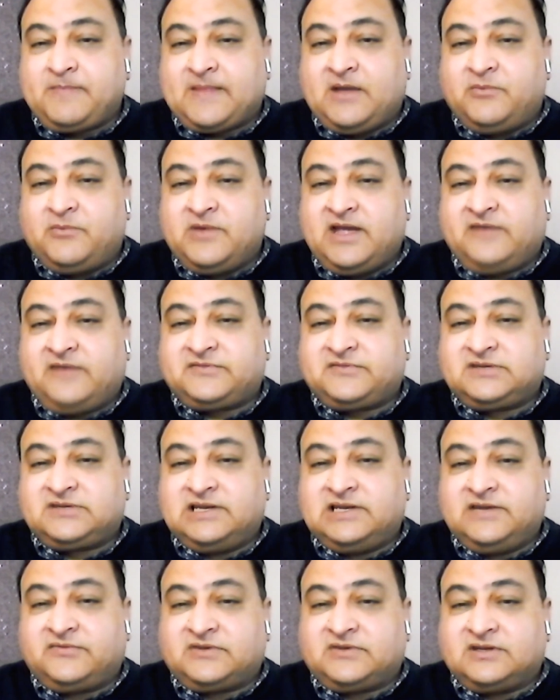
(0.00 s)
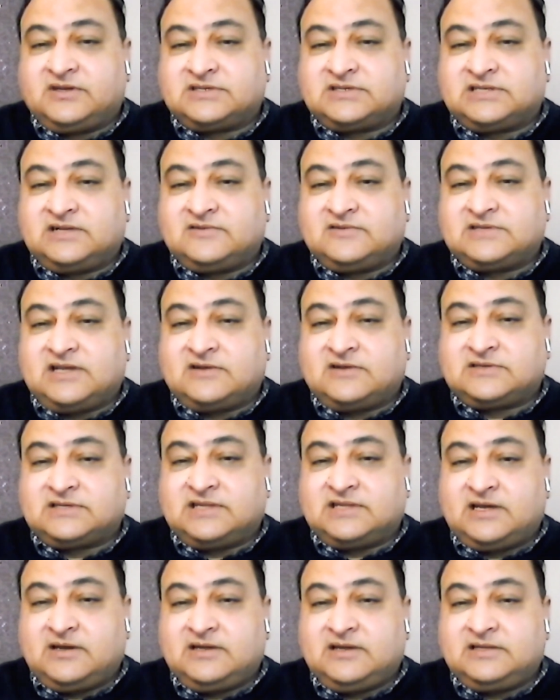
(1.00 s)
and we have to lift ourselves out
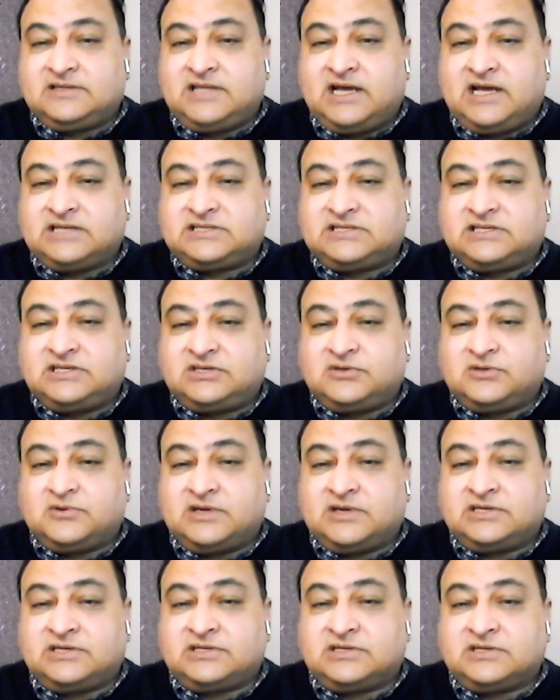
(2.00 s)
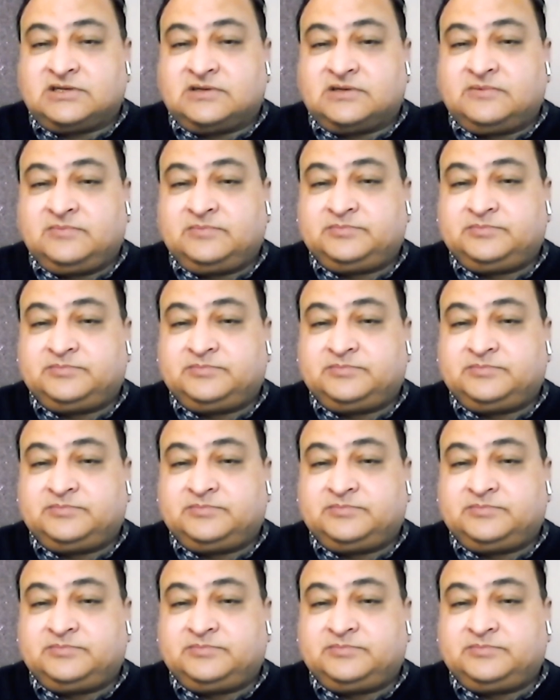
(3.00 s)
of that situation.